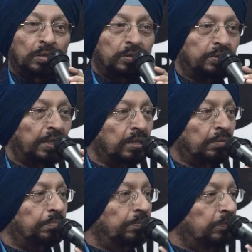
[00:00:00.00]

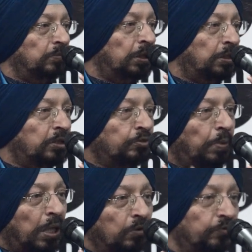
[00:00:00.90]
setup, in this
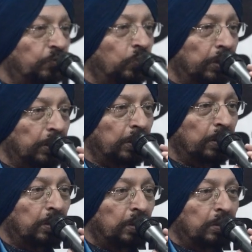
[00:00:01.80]
part of the world,